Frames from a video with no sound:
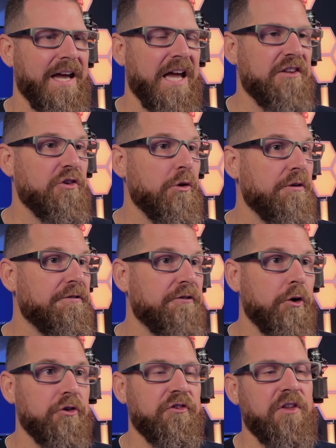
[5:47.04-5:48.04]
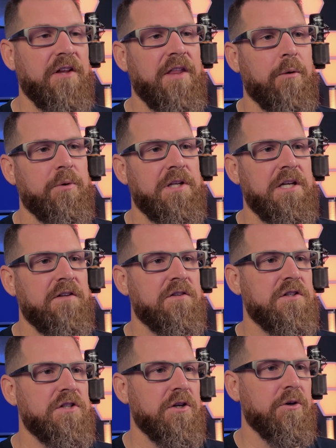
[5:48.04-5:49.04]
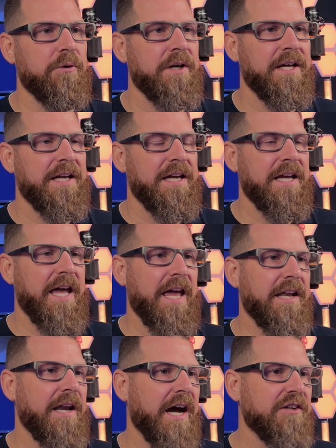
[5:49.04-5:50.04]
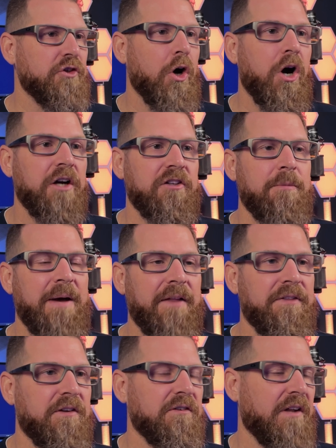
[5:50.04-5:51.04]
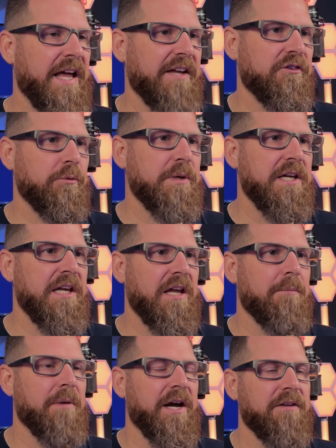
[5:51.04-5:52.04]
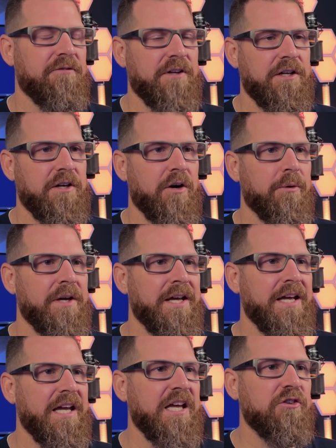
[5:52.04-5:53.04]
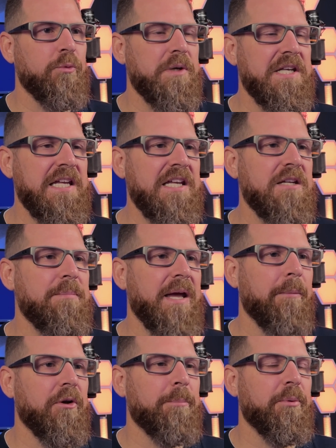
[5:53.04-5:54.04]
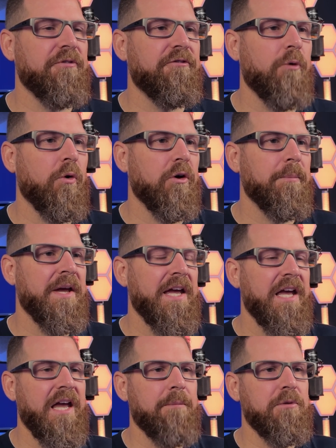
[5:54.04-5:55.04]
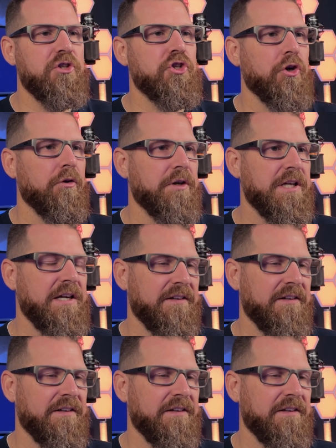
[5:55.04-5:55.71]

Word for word: And so the first thing that we need to do, and I talked about this last week in my video, is we need to be able to perform a maturity